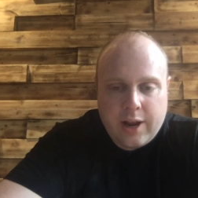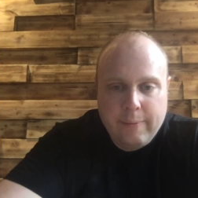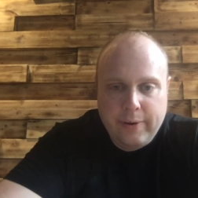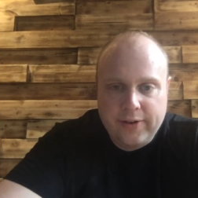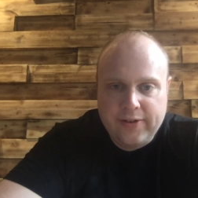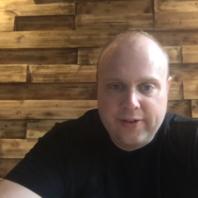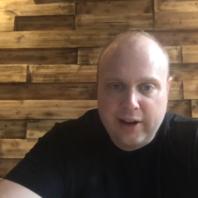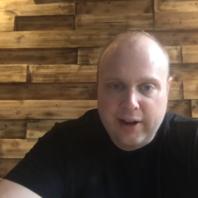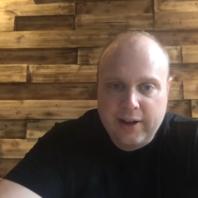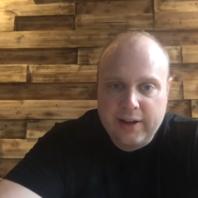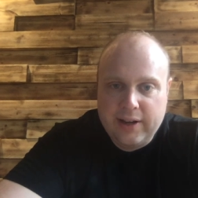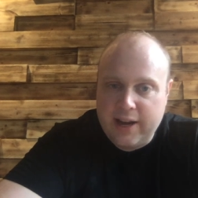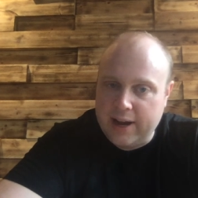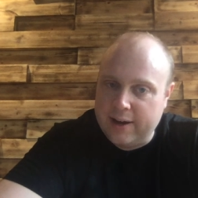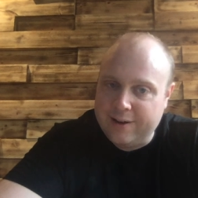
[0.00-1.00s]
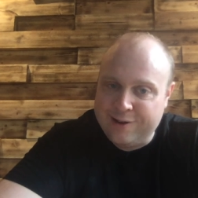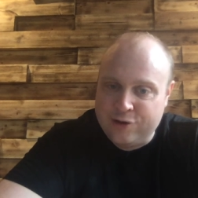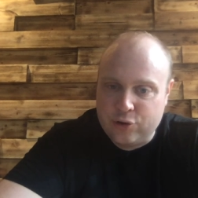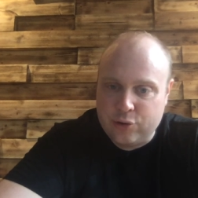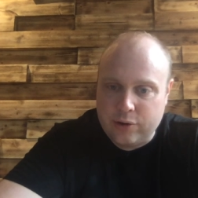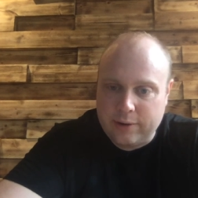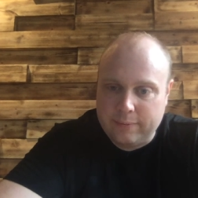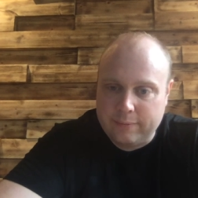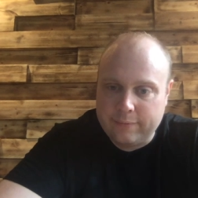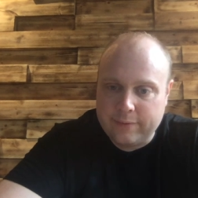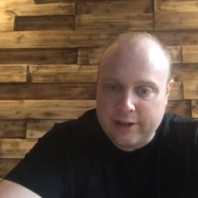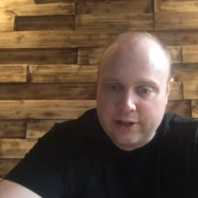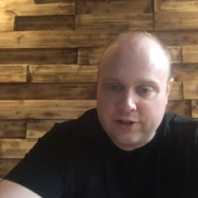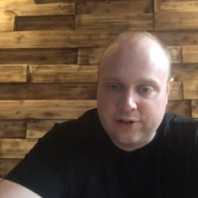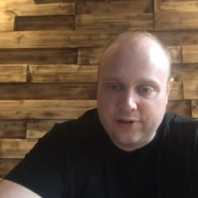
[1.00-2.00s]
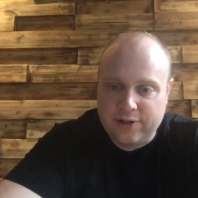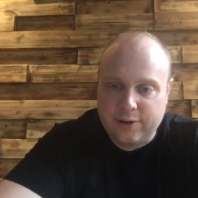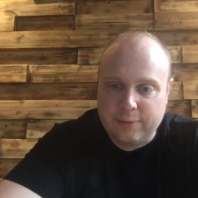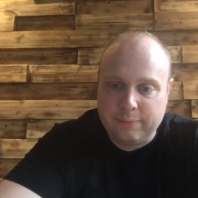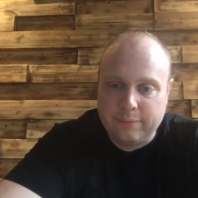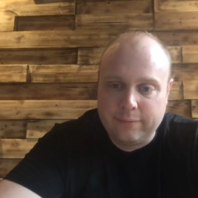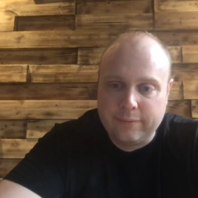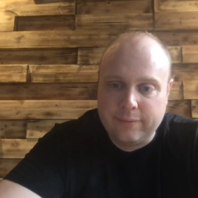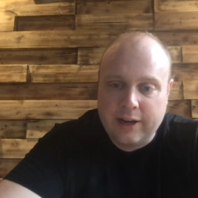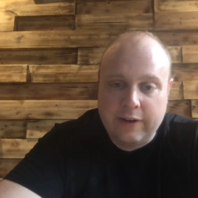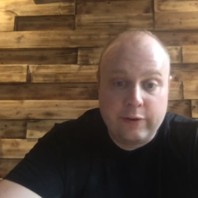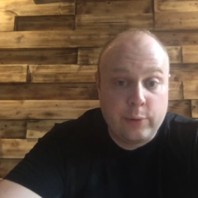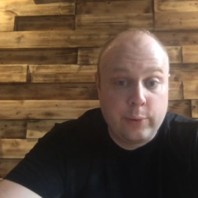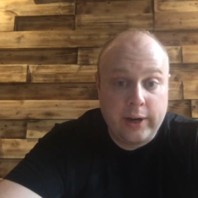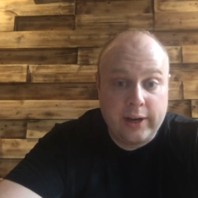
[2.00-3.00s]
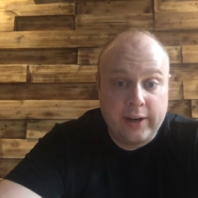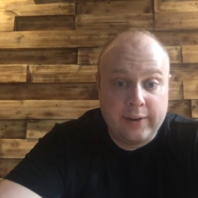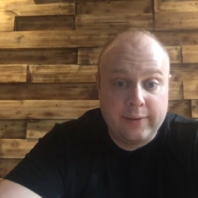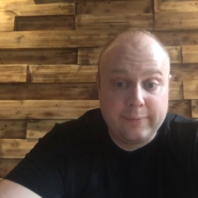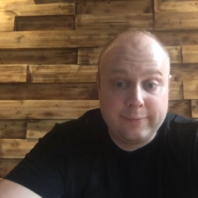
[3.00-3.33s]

But uh, yeah, enjoy. Catch you soon. Have a good weekend.